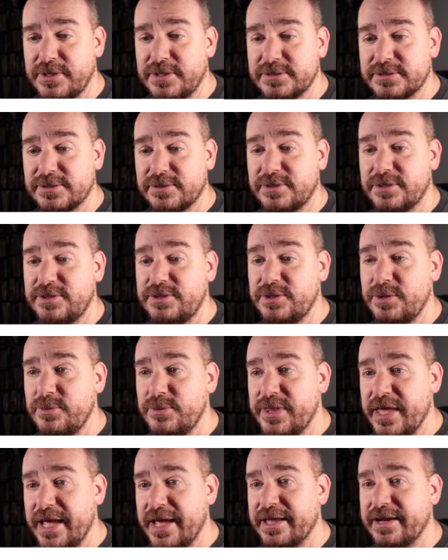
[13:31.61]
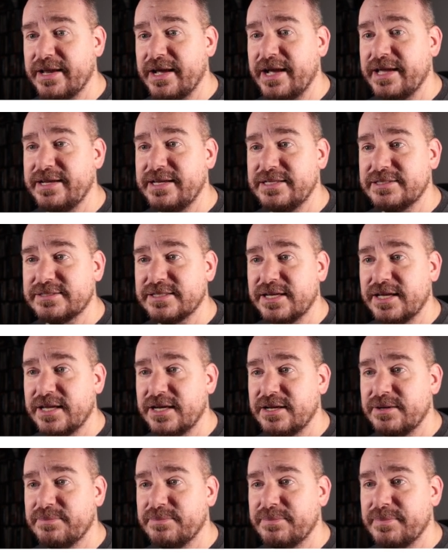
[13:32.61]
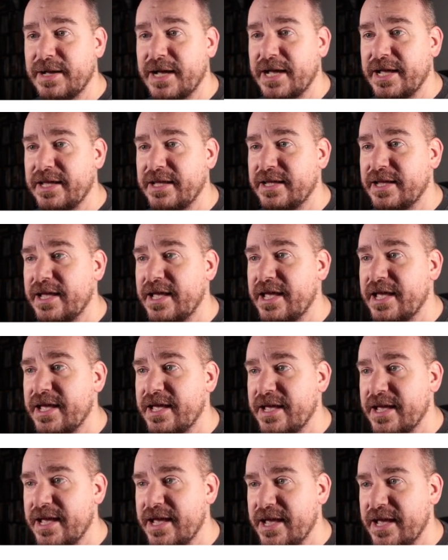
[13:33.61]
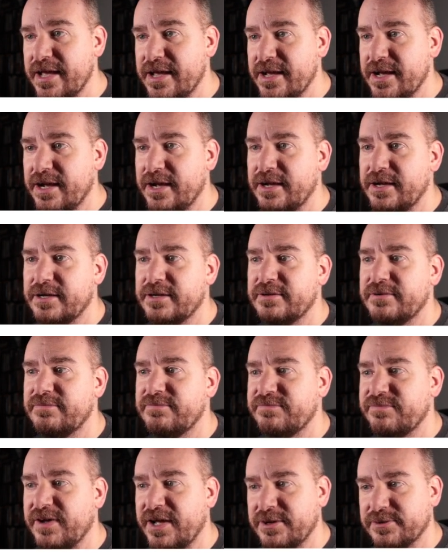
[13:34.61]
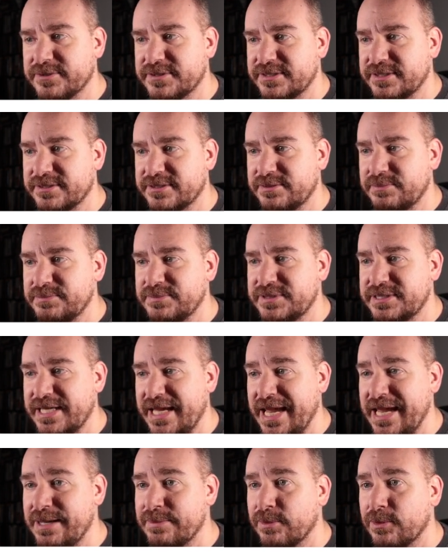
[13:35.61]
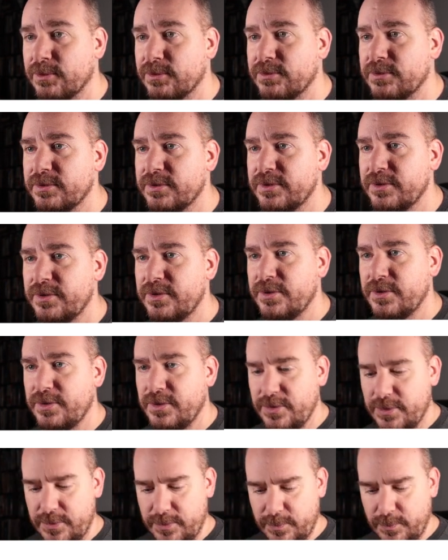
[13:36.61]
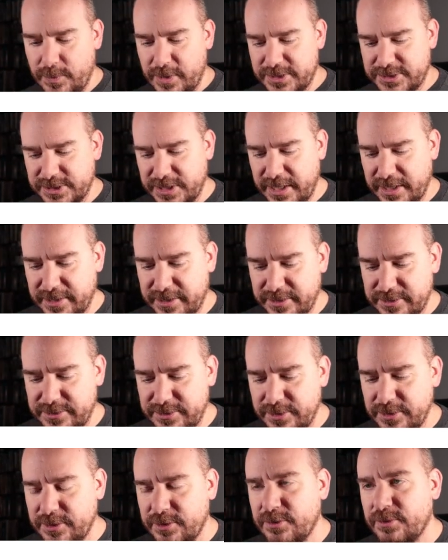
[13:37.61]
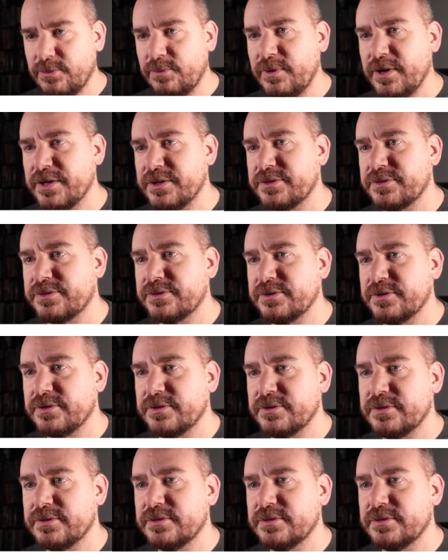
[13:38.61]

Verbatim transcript: So to do that, I need to edit my uh, file system table, which I can do with